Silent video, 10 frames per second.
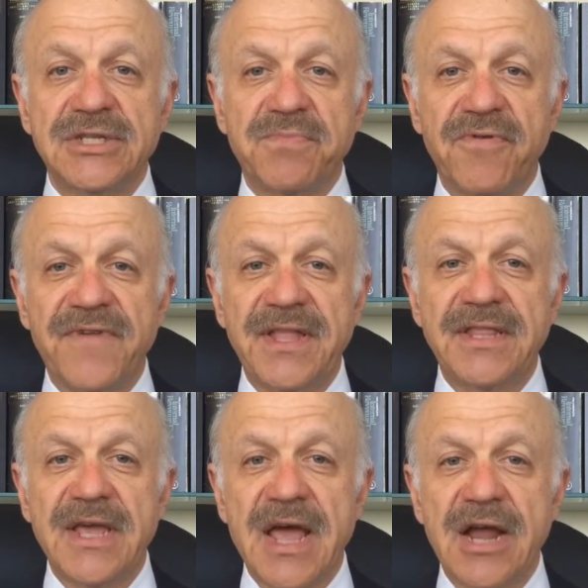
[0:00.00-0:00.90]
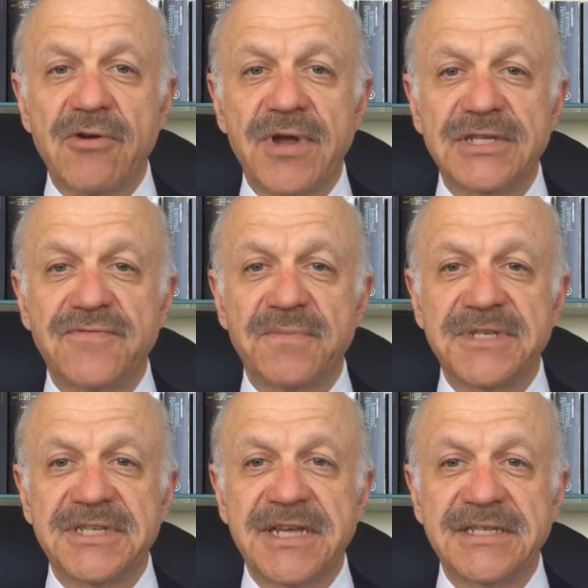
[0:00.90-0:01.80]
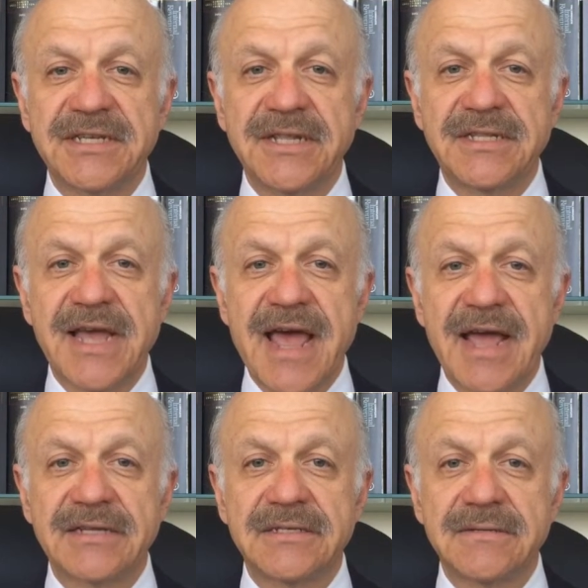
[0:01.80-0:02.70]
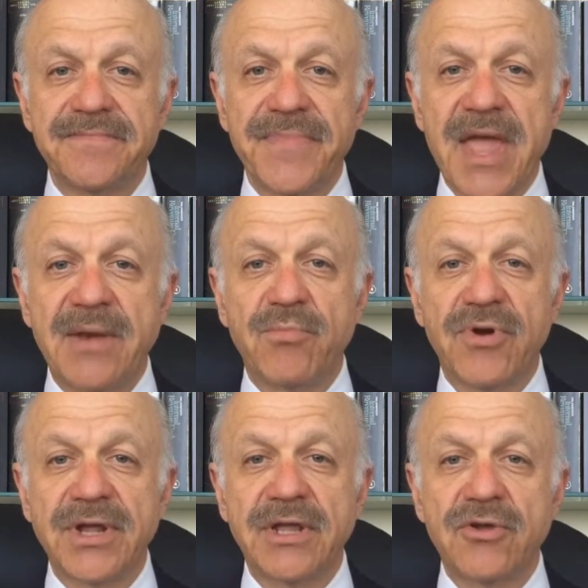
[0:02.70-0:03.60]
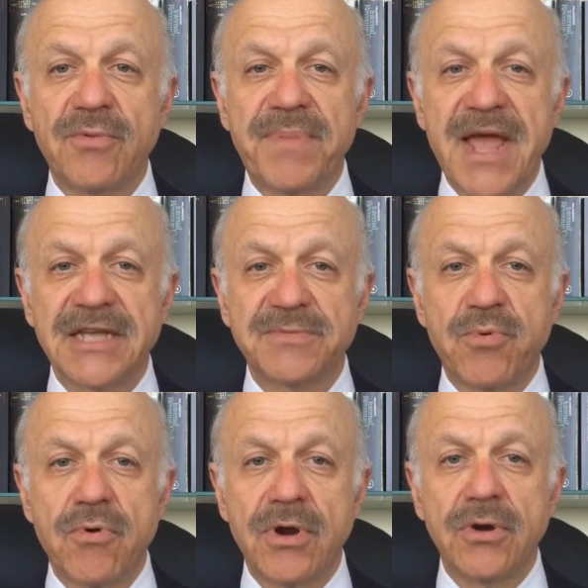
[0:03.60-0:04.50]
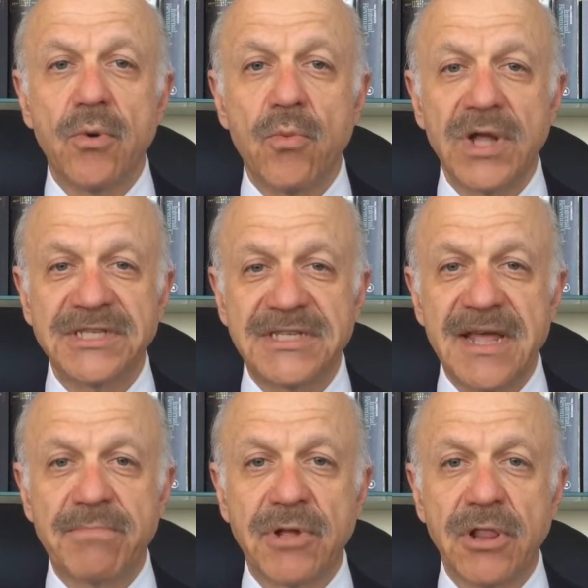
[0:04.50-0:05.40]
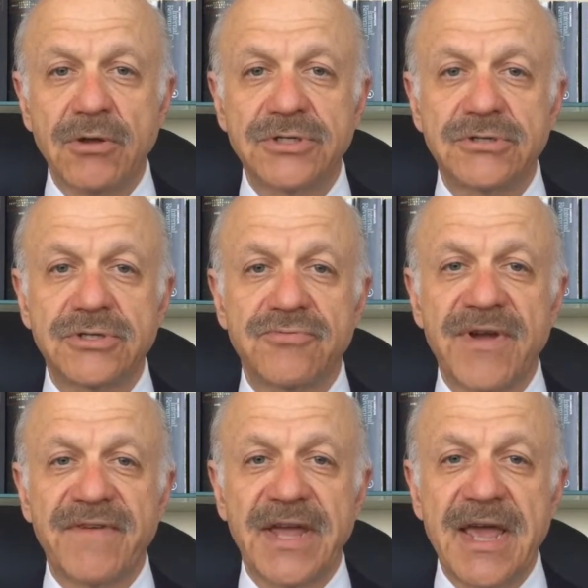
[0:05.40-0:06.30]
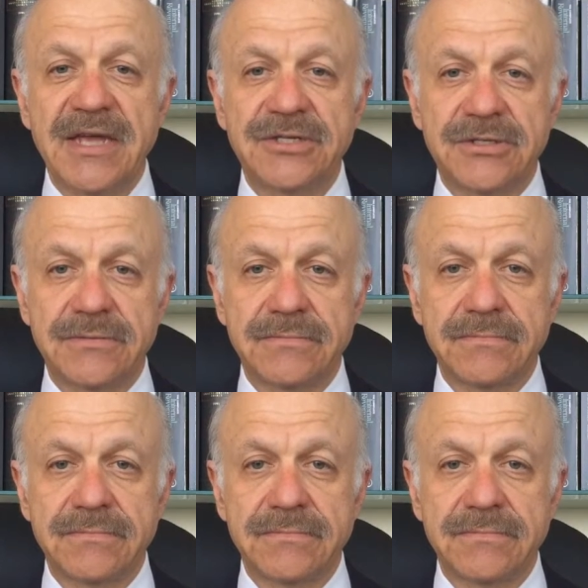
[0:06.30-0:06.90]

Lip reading: to prevent the IRS from assessing the tax and bringing your passport one step closer to revocation.